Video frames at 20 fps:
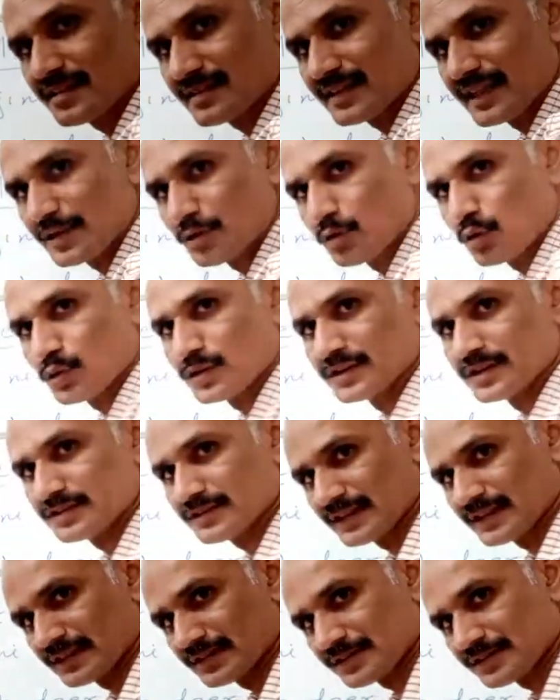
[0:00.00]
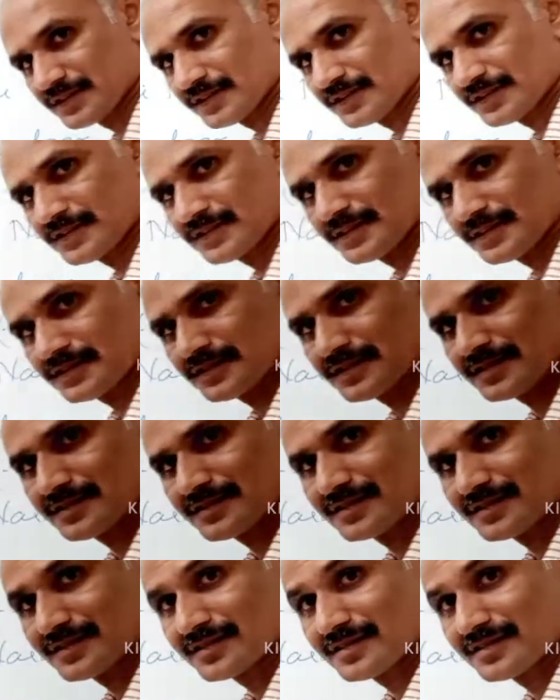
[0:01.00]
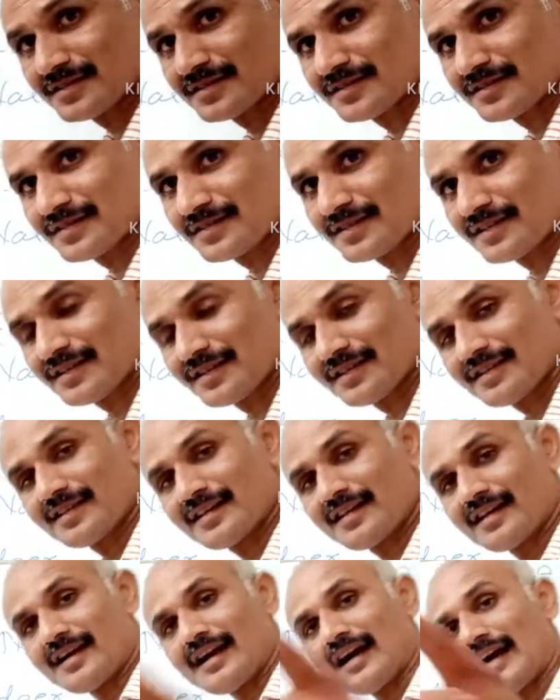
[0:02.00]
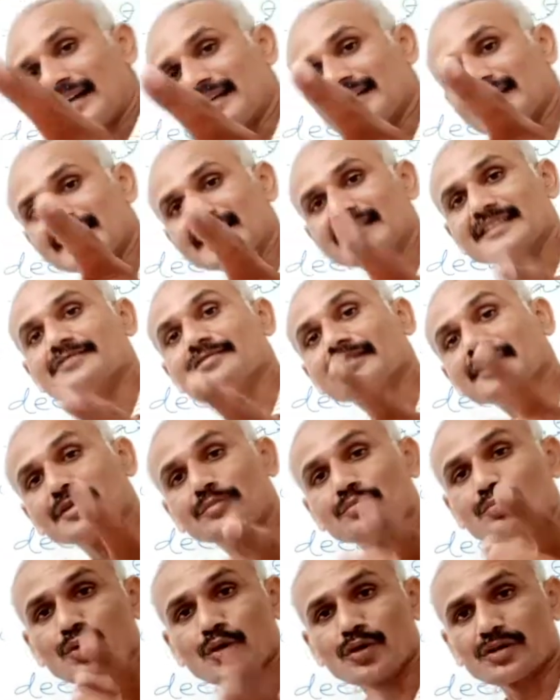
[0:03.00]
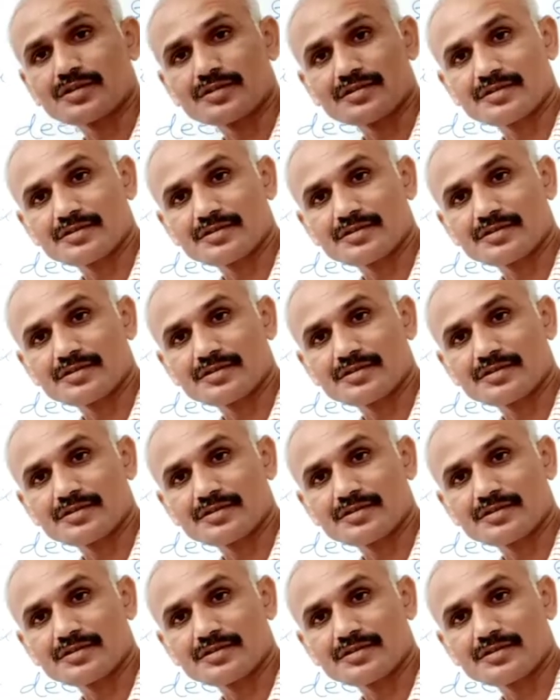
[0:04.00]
than all these things. And that is very important.